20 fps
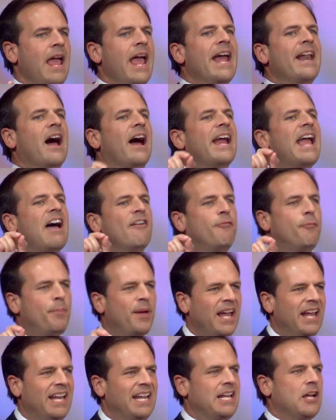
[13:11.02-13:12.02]
And I have
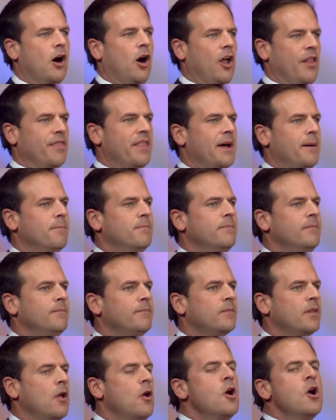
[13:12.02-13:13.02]
pity on them.
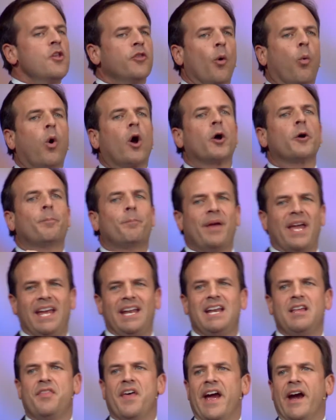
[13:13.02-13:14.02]
The word
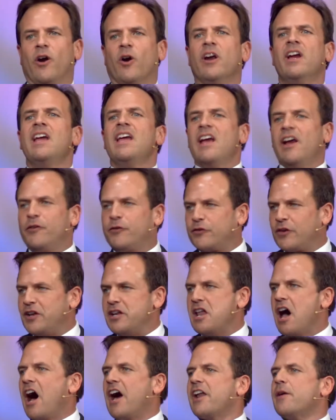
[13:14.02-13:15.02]
pity there is
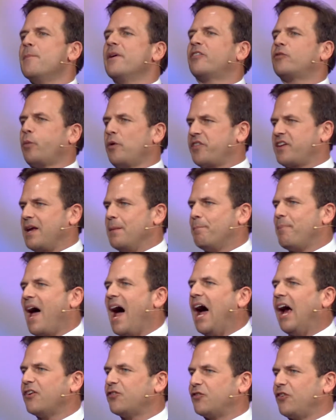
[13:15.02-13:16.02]
synonymous with
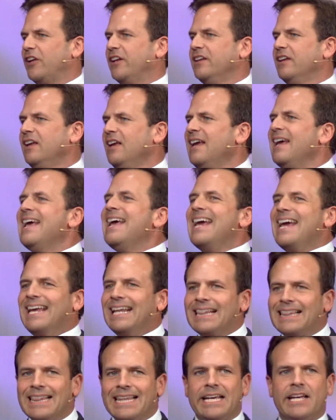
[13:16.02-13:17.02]
compassion.
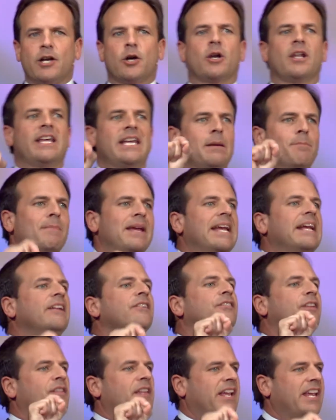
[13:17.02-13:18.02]
It literally
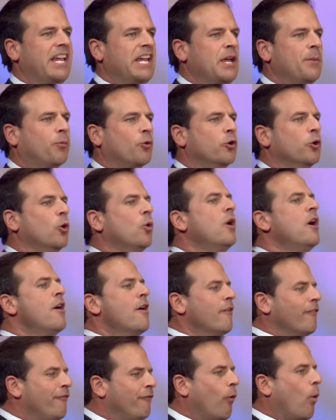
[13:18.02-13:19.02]
means in the Hebrew
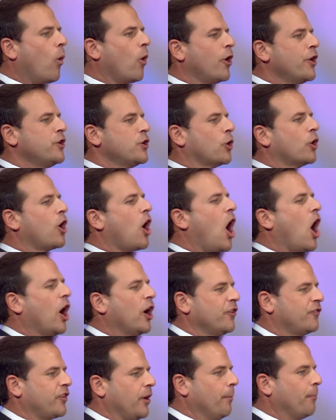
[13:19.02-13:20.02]
for your
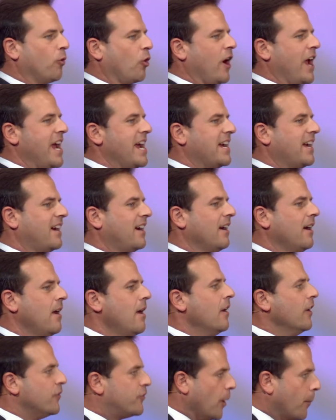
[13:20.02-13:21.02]
heart to break,
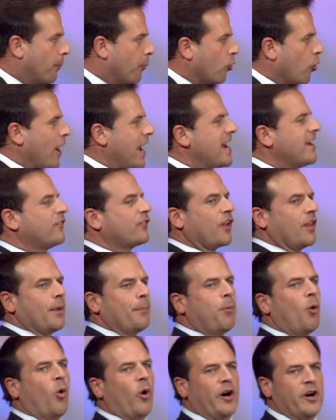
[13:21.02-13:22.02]
to break to the
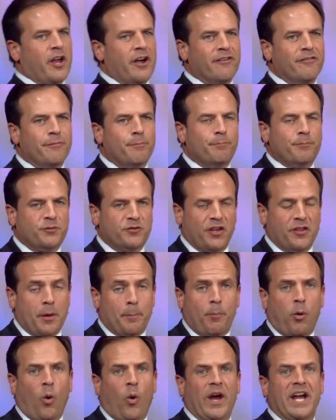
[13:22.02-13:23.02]
point of to the
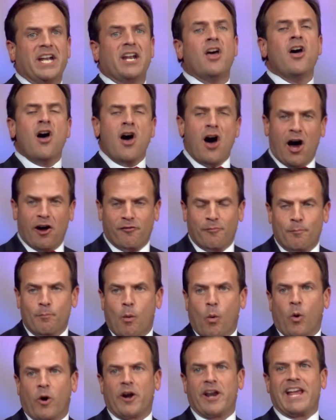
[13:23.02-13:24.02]
point of
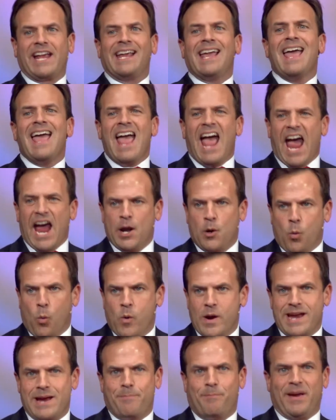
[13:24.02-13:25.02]
mourning and
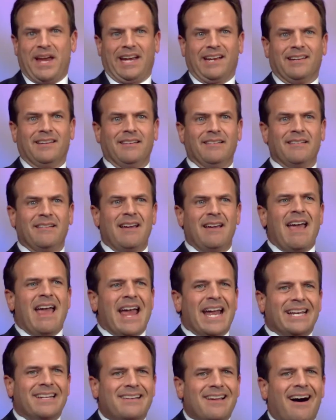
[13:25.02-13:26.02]
weeping.
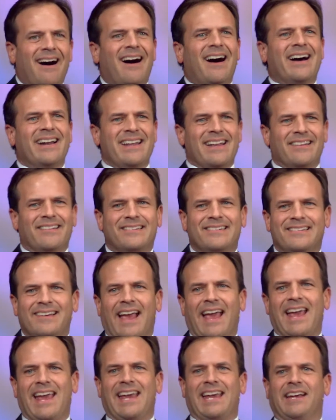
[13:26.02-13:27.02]
And God is
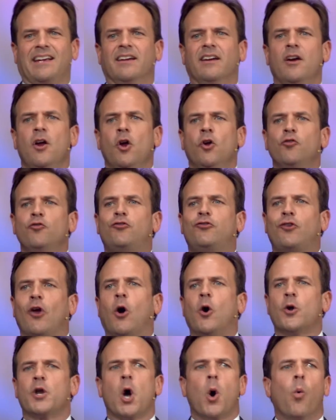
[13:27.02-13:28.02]
saying,
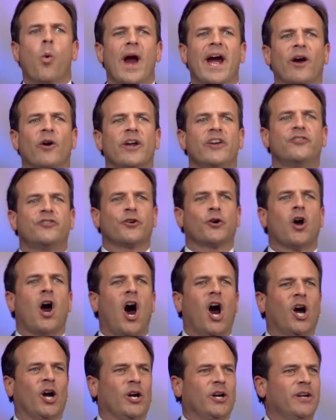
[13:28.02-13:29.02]
Jonah, where is your
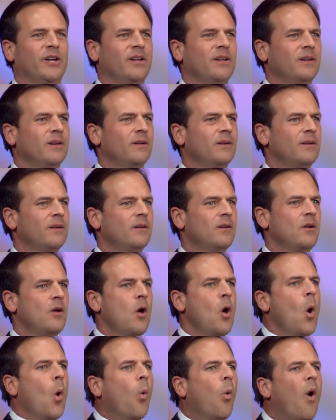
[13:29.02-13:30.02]
heart?
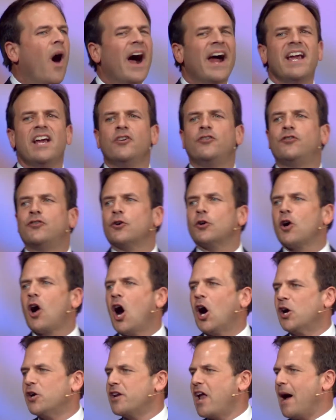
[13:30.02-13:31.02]
Why is your
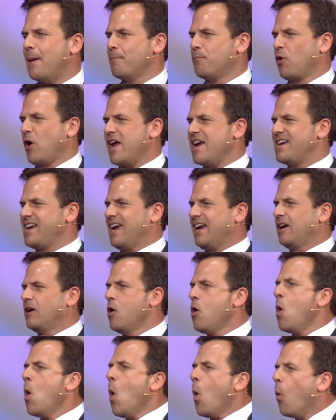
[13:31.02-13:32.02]
heart not breaking?
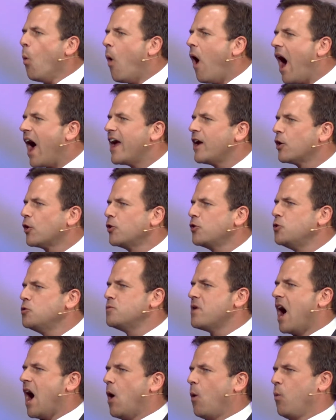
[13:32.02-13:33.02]
Why are you
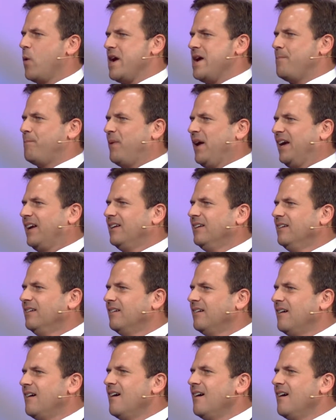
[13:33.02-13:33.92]
not weeping?